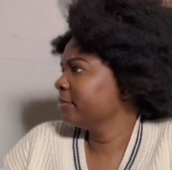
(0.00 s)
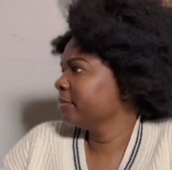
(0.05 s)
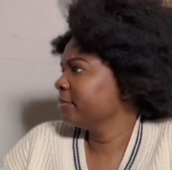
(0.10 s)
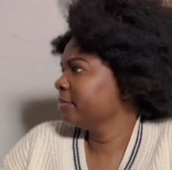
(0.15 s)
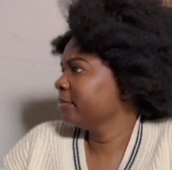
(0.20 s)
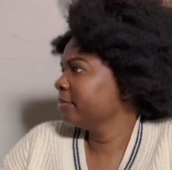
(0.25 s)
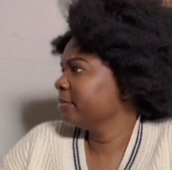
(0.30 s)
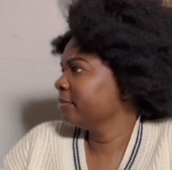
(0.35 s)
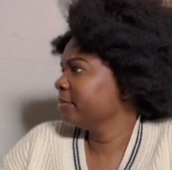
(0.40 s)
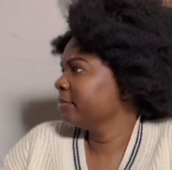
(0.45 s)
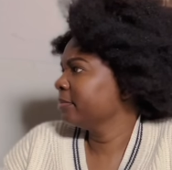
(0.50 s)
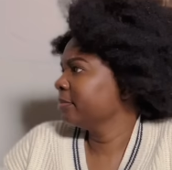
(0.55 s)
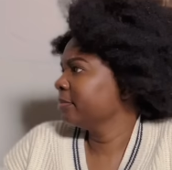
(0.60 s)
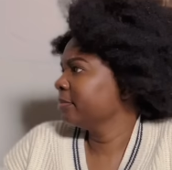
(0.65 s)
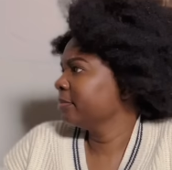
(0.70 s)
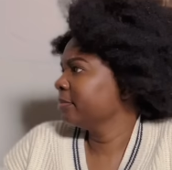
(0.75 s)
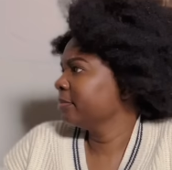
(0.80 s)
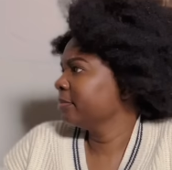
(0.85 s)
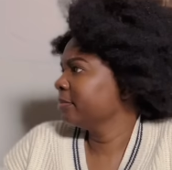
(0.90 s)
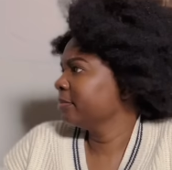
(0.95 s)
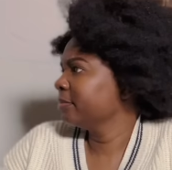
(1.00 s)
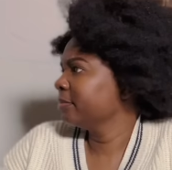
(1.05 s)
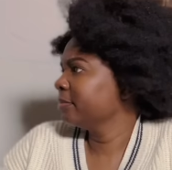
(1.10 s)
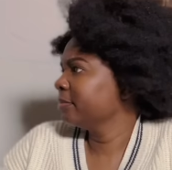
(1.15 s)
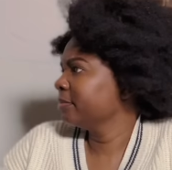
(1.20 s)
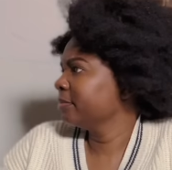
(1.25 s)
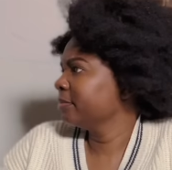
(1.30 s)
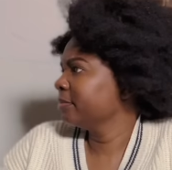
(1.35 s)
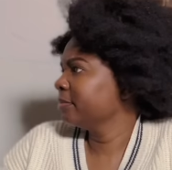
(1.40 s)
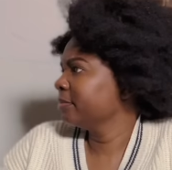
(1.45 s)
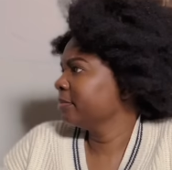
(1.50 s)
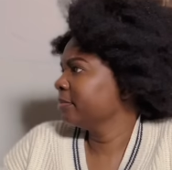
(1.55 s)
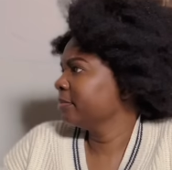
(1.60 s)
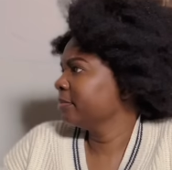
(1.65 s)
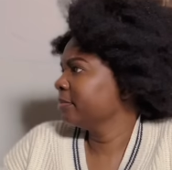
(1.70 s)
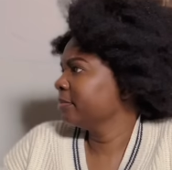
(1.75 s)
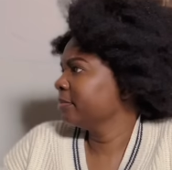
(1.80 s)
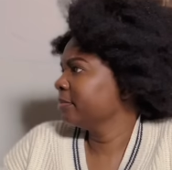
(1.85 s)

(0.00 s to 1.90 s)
(no one is talking)